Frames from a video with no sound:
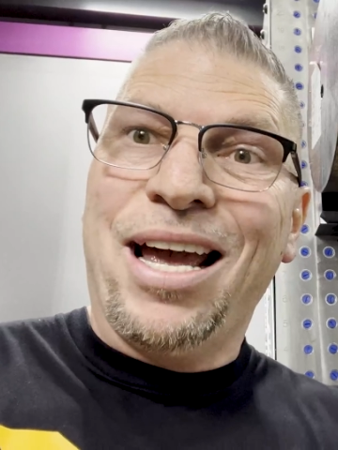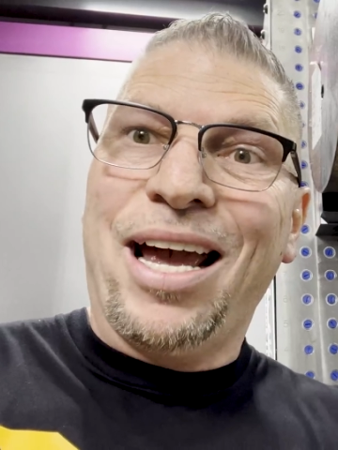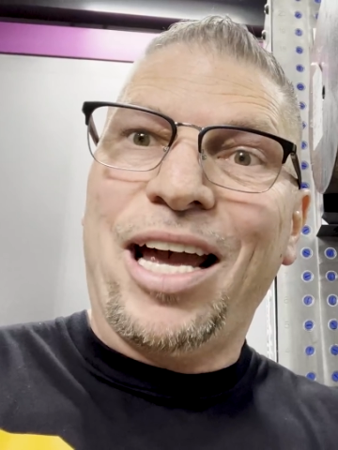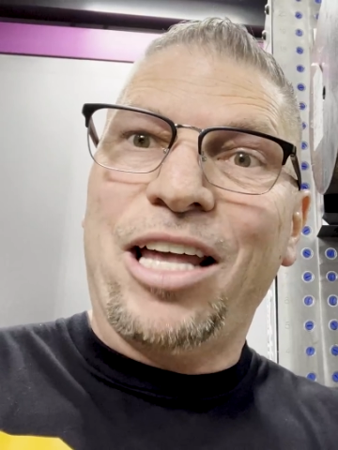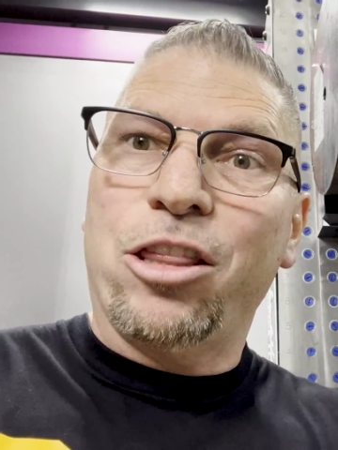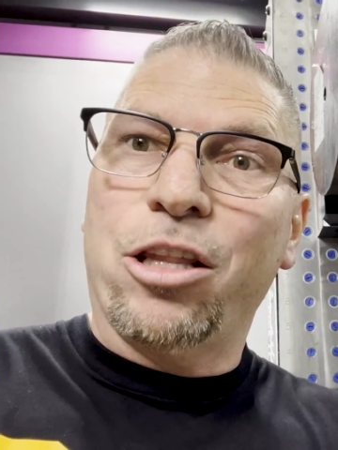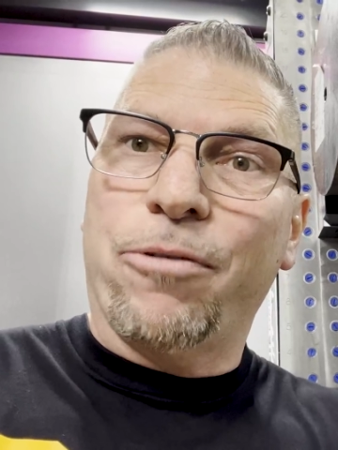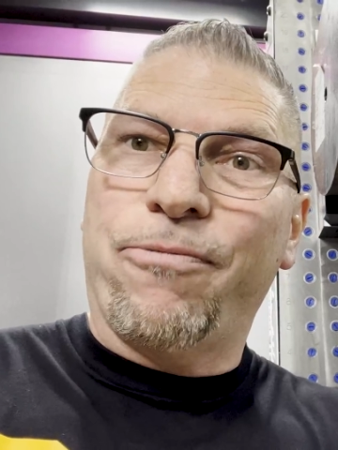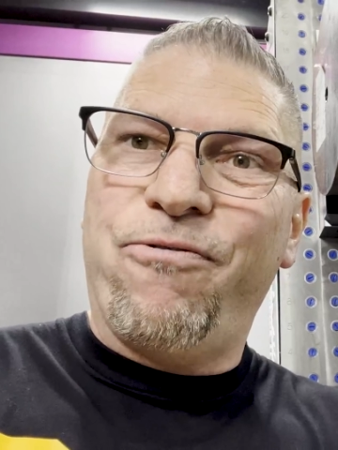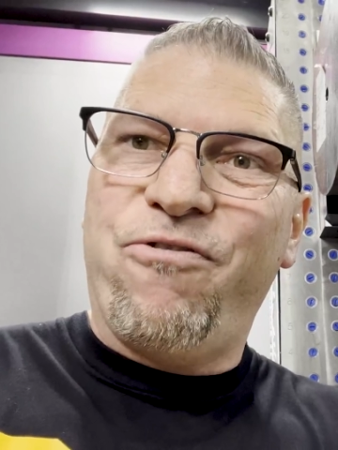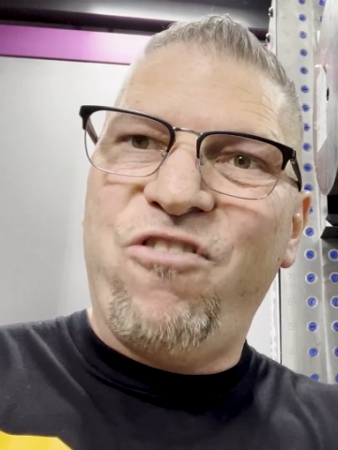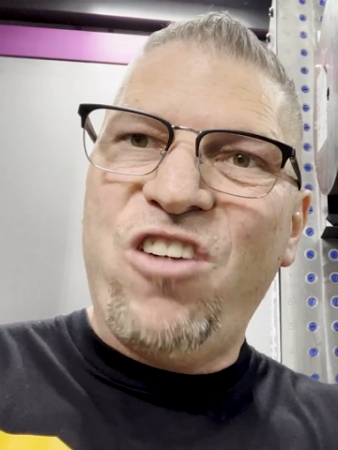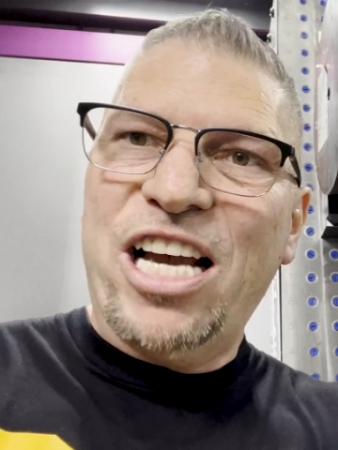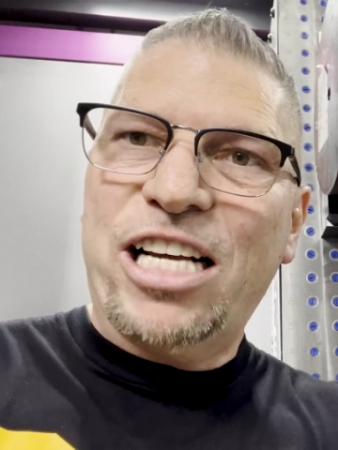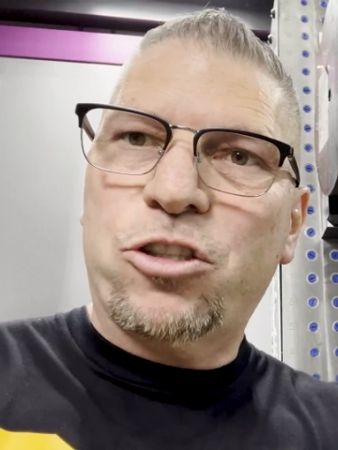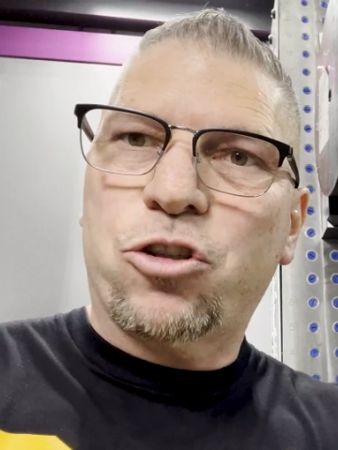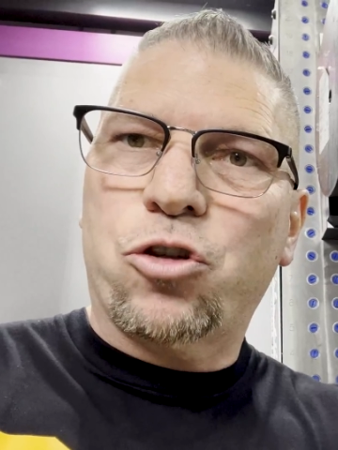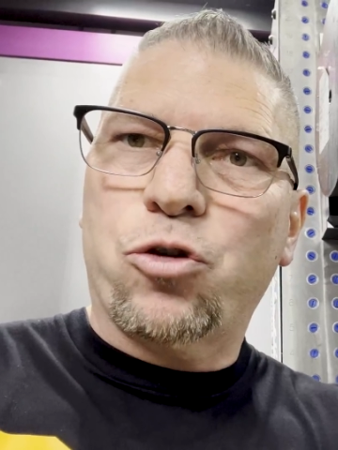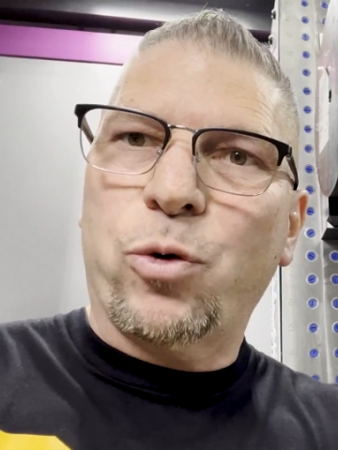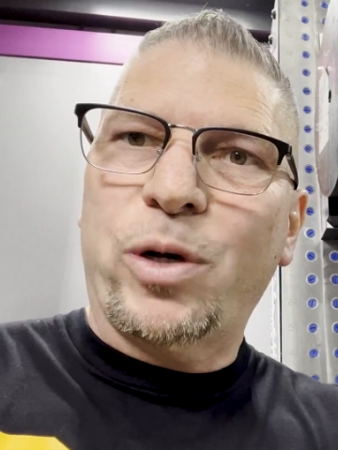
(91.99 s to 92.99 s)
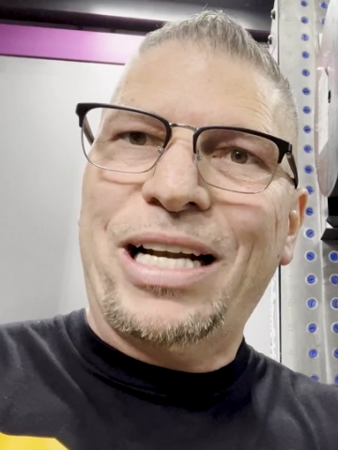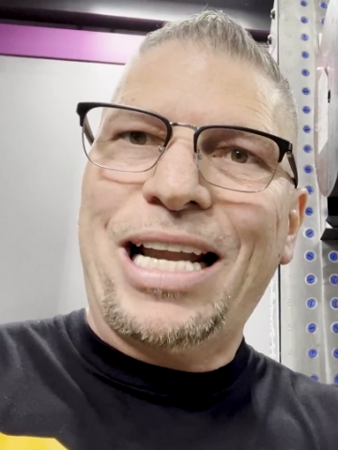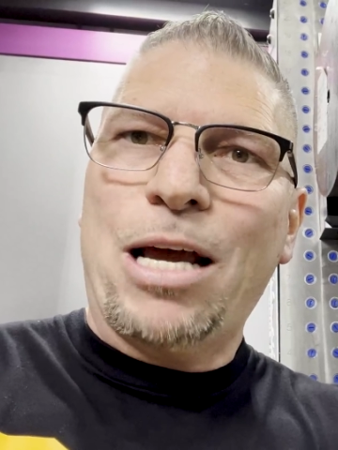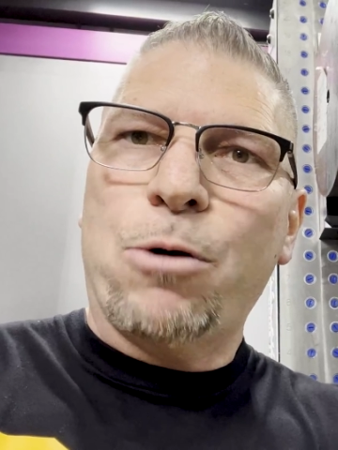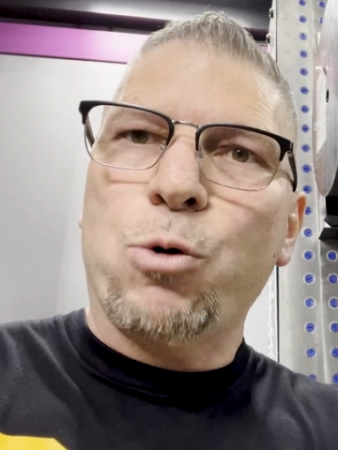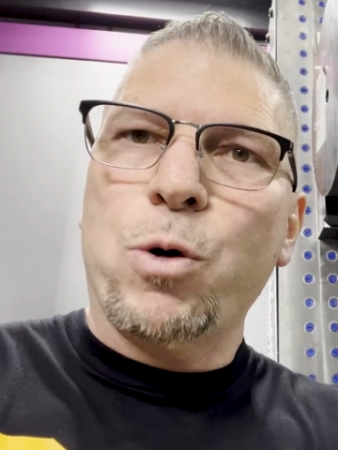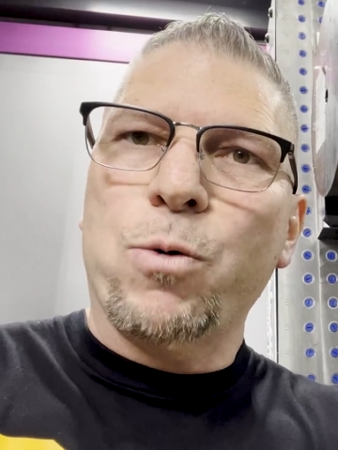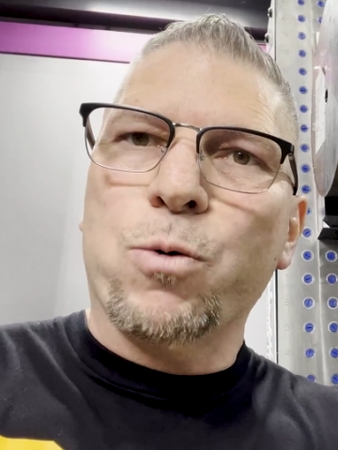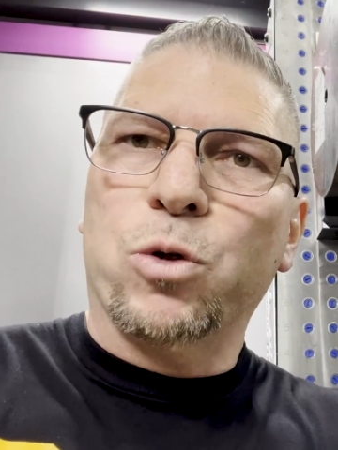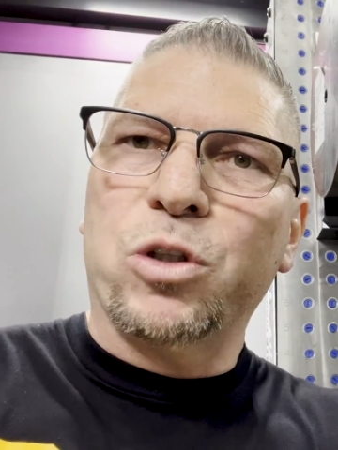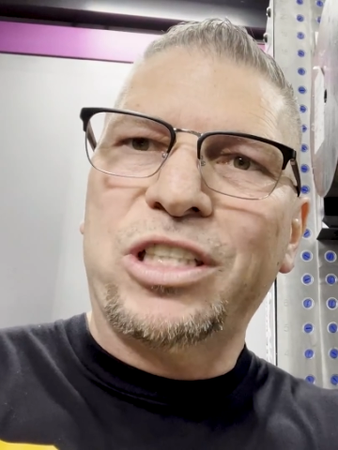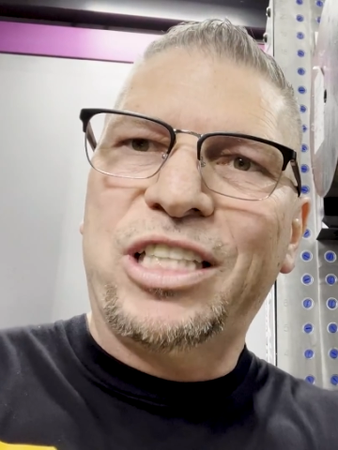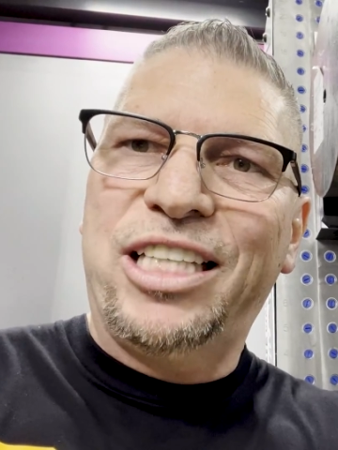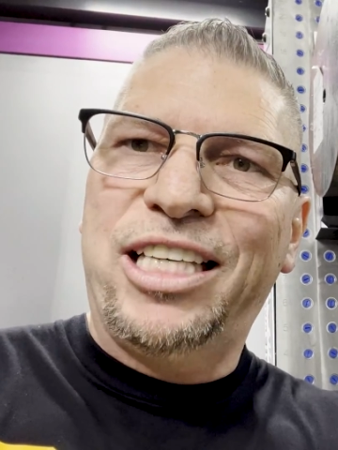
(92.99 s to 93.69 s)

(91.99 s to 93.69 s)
and the fixturing and we will